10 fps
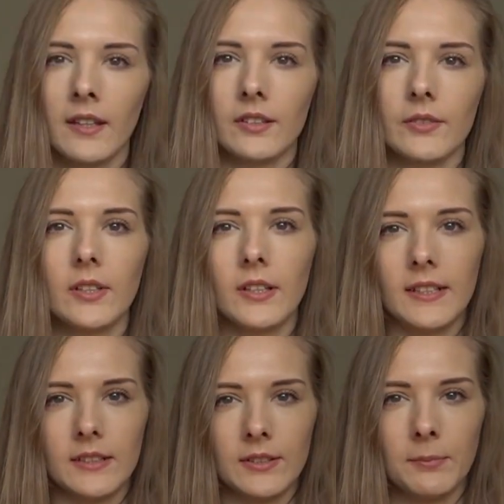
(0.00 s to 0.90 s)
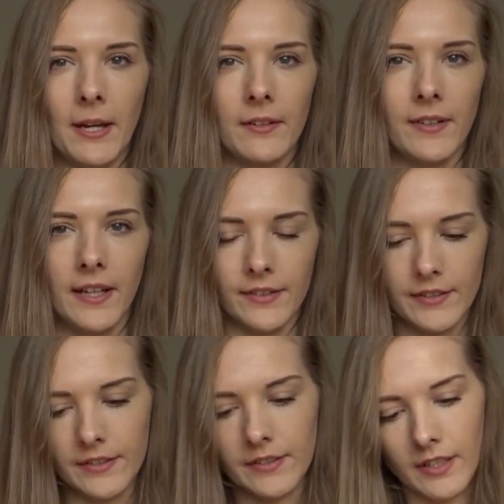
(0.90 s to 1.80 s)
So I've got a little pair of nail
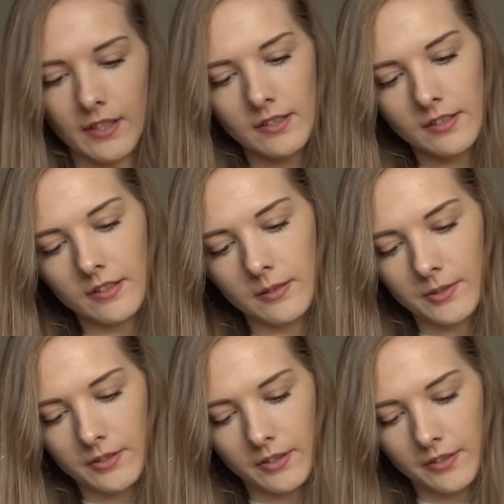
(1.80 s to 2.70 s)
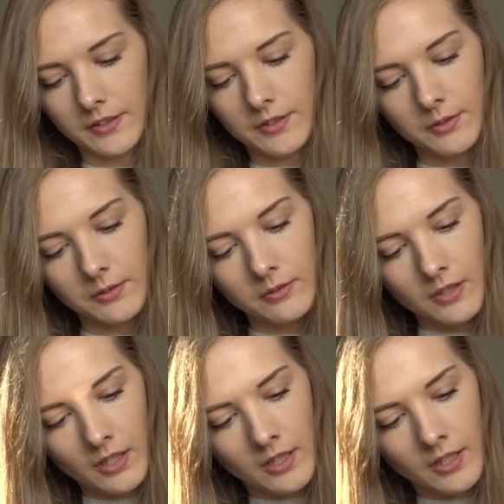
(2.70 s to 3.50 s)
scissors here and I'm just going to